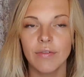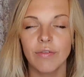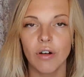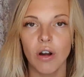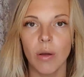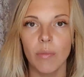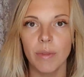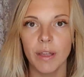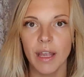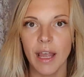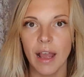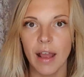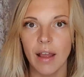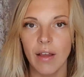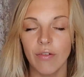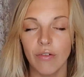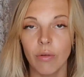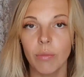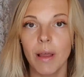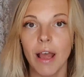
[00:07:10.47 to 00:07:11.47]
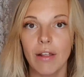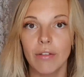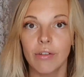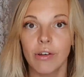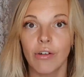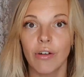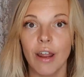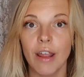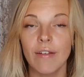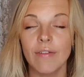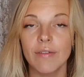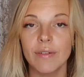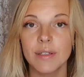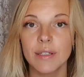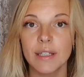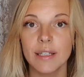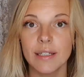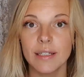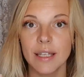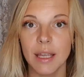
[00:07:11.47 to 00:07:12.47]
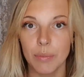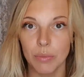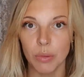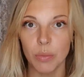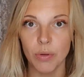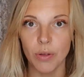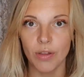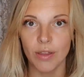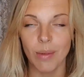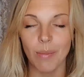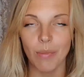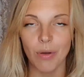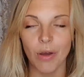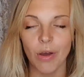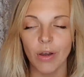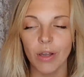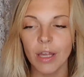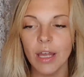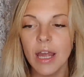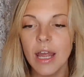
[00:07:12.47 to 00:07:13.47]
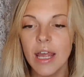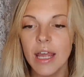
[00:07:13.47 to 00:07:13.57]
from Katharine Graves' Hypnobirthing book,